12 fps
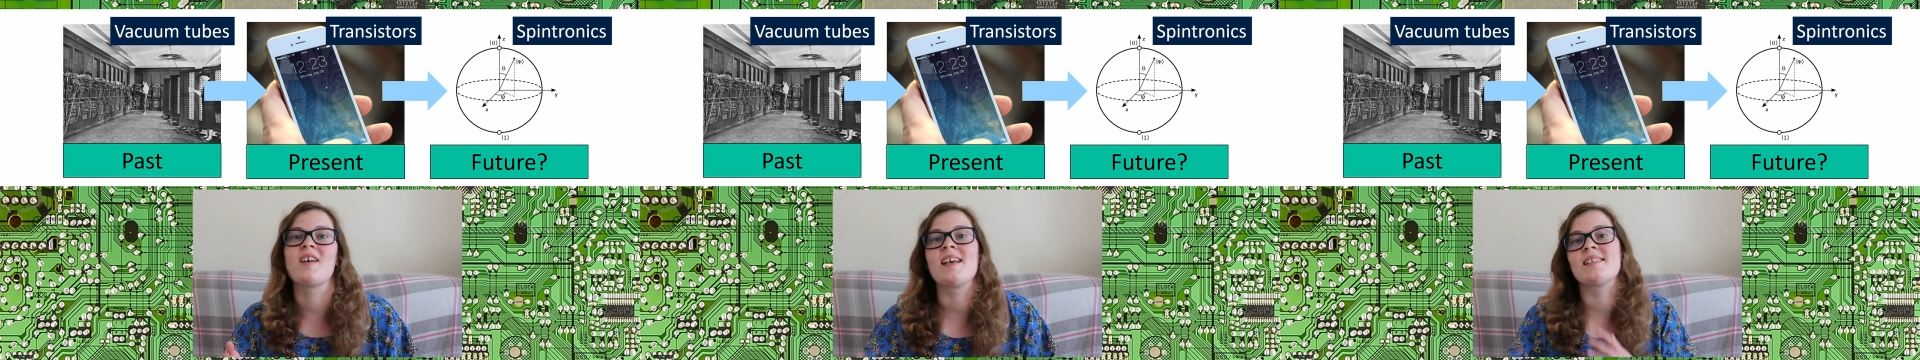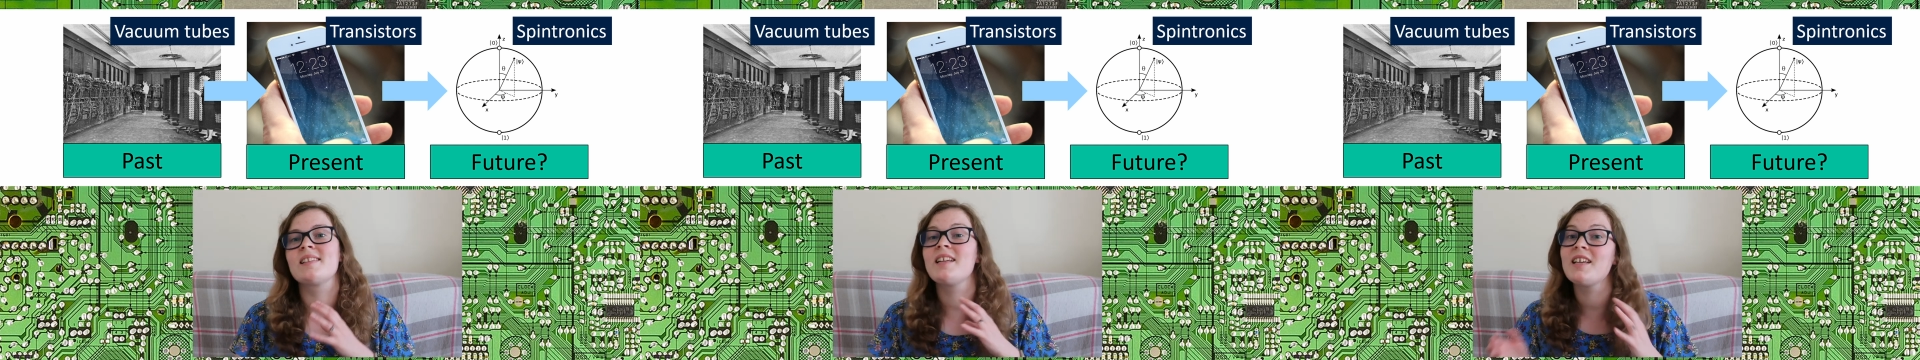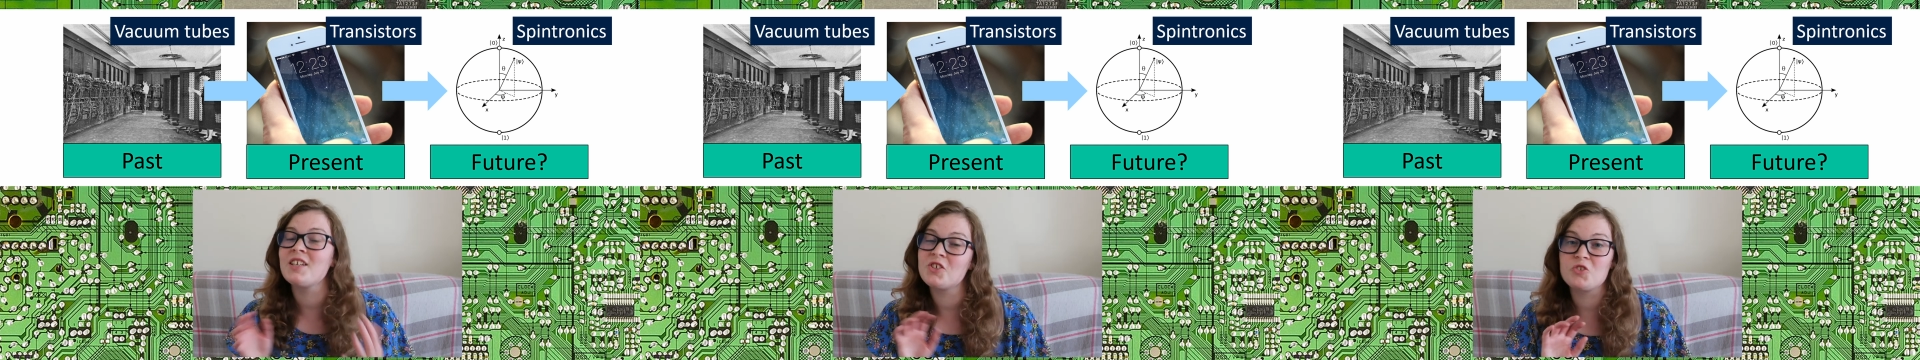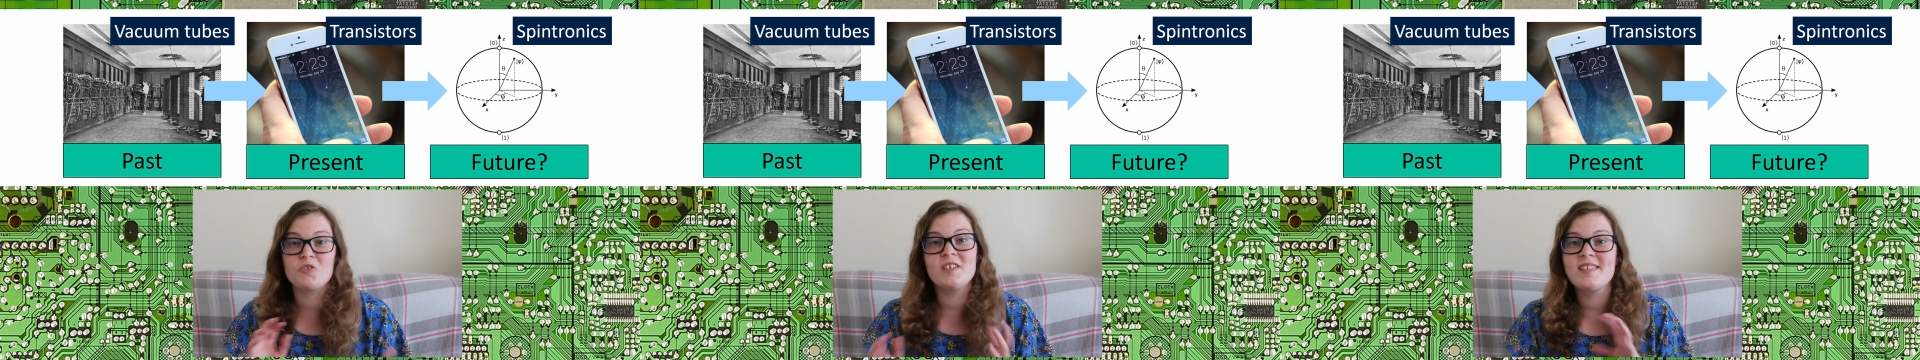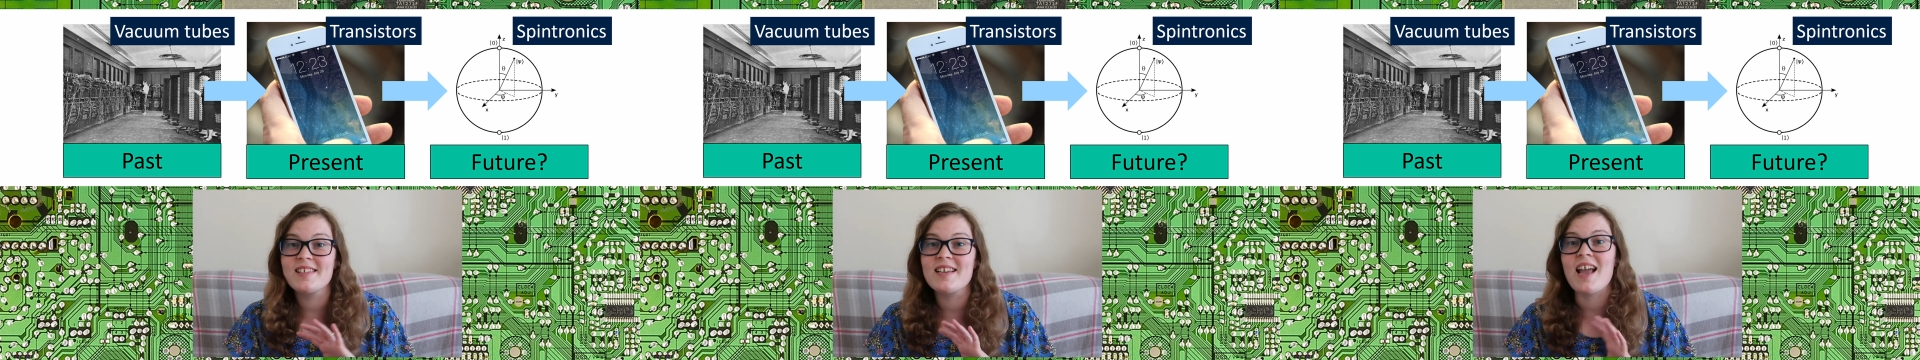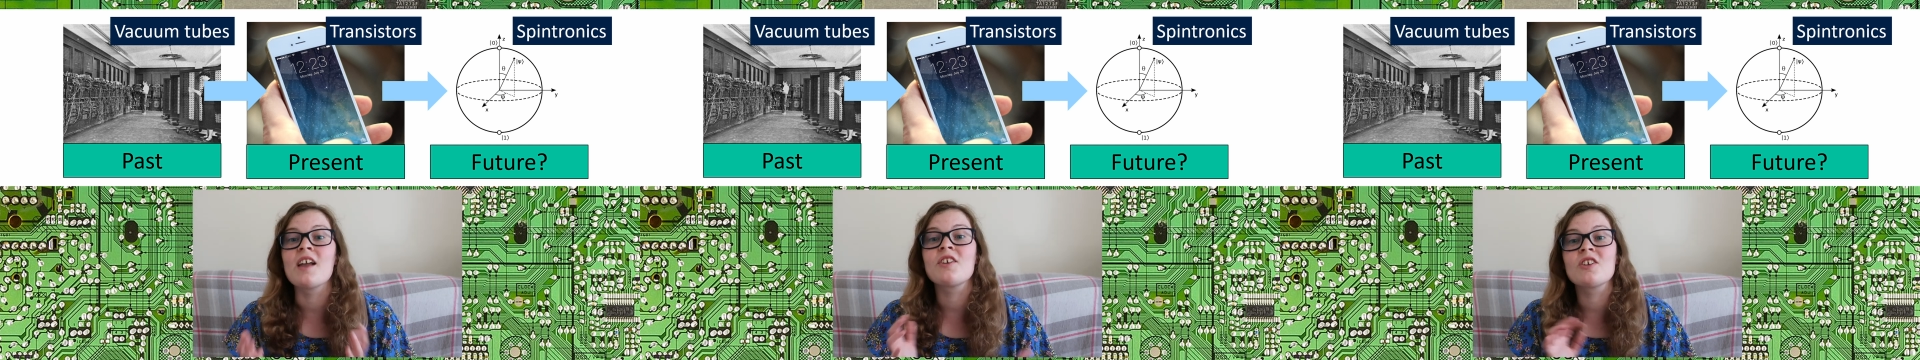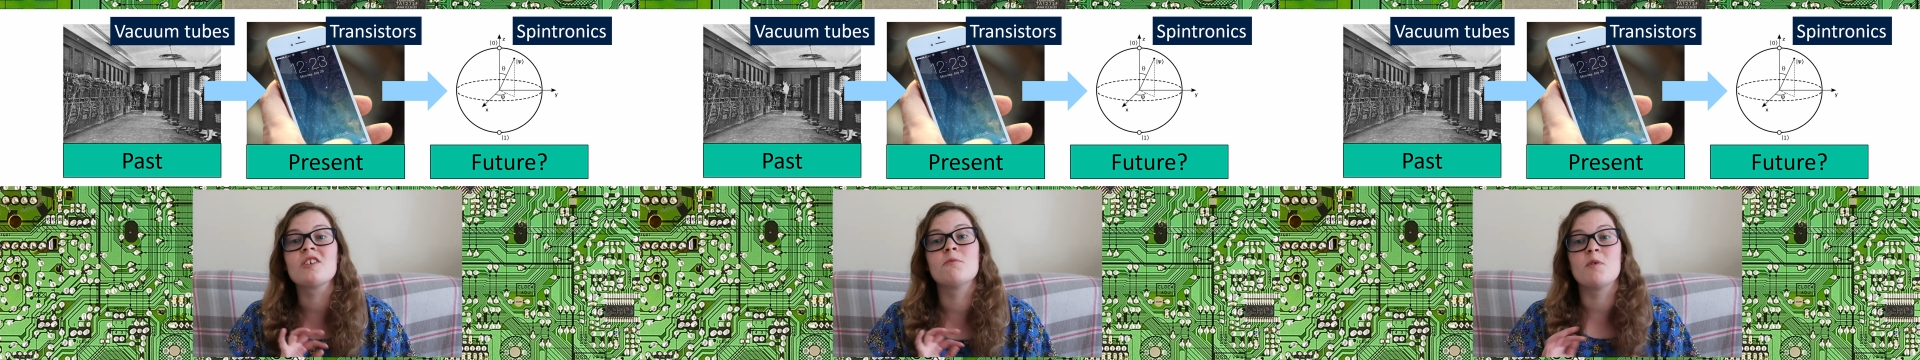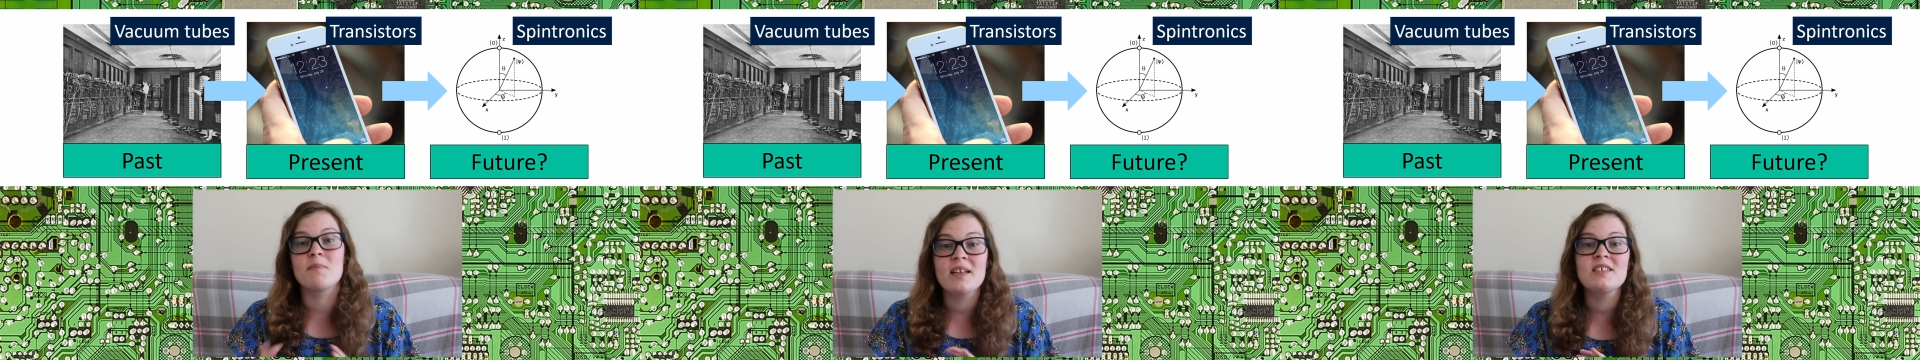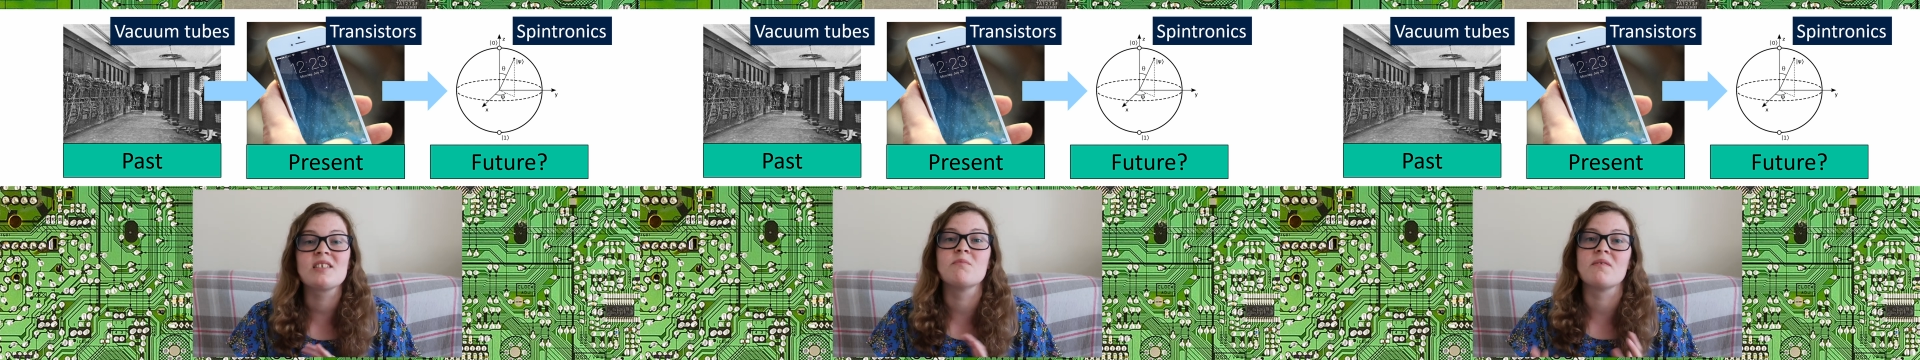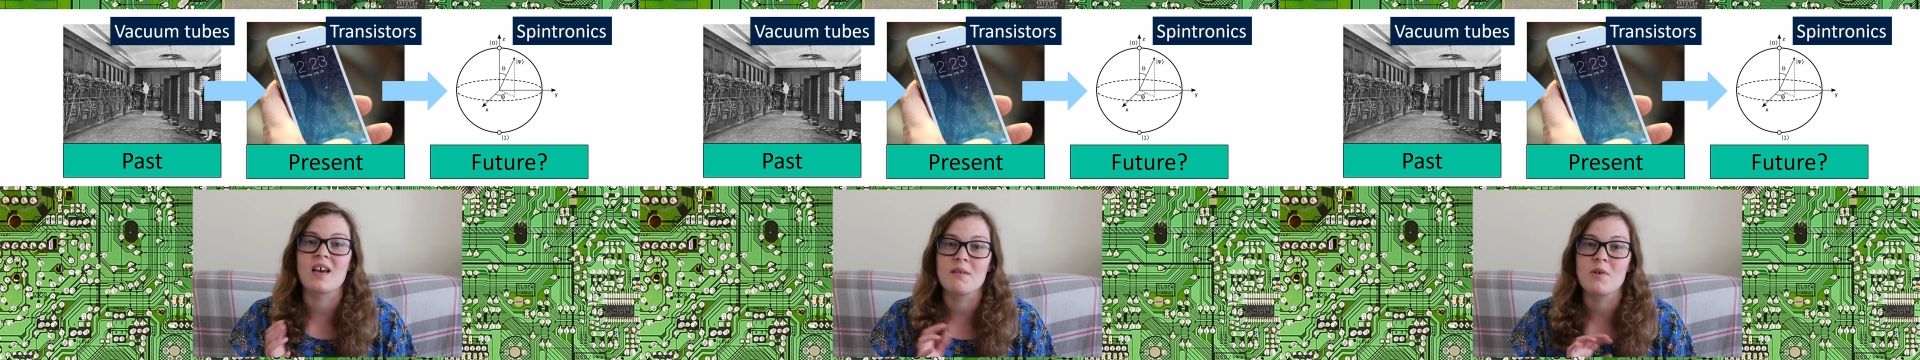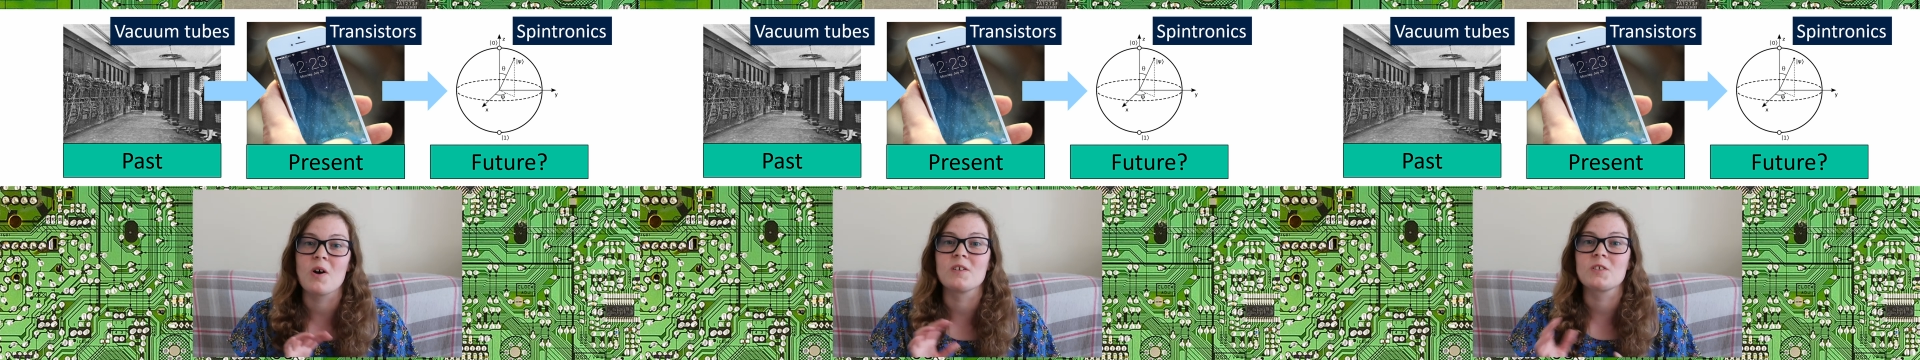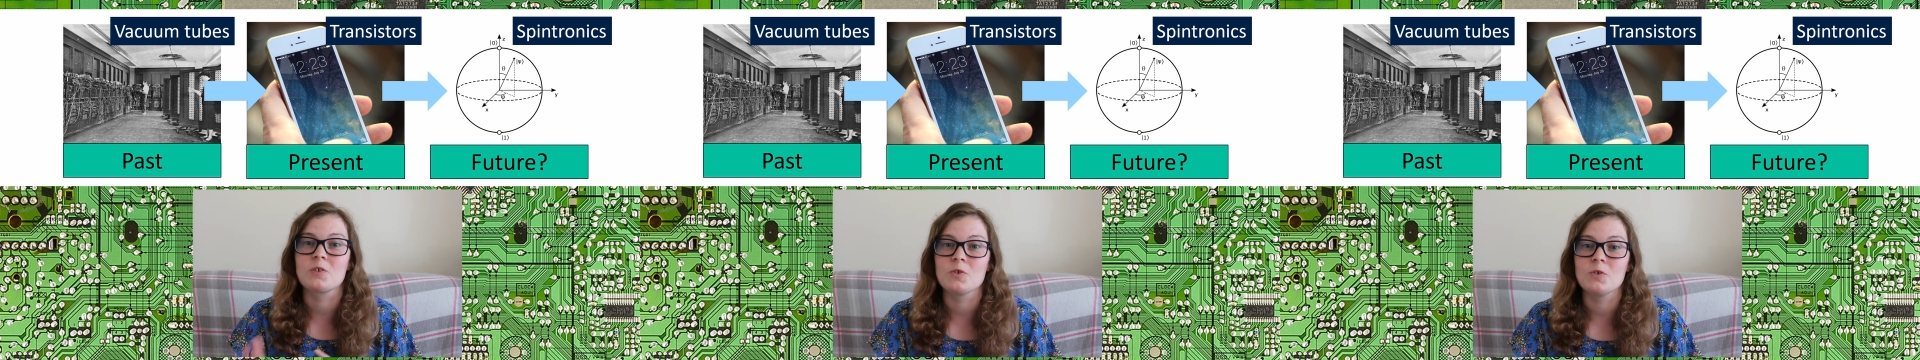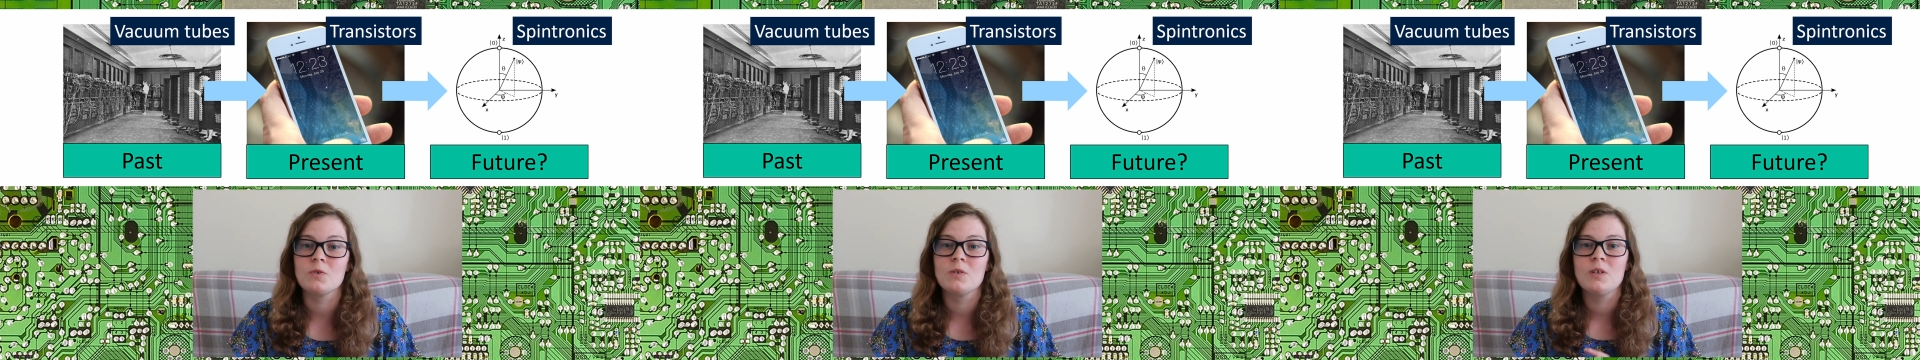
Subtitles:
as the intrinsic angular momentum of that particle.